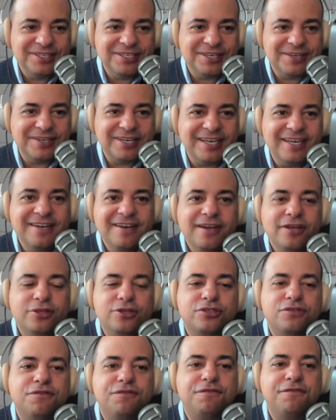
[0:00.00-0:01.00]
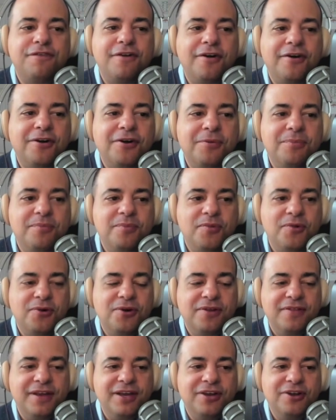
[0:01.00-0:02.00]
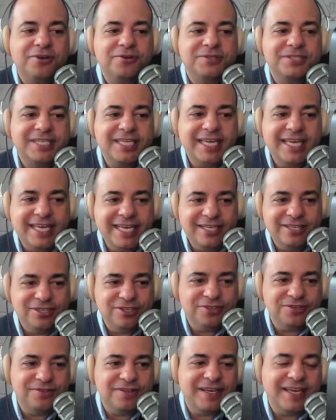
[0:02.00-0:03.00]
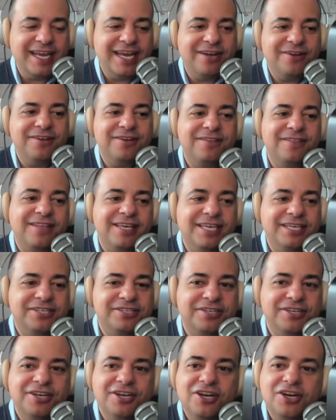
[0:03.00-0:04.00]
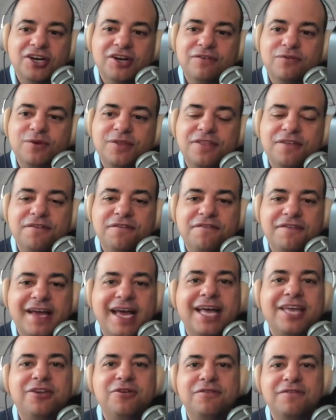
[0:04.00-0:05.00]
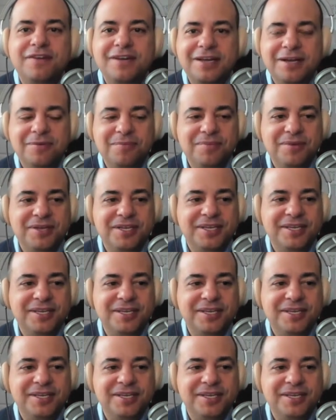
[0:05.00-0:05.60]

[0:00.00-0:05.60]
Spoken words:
Okay, there's far more that goes into the calculation of what the value of a company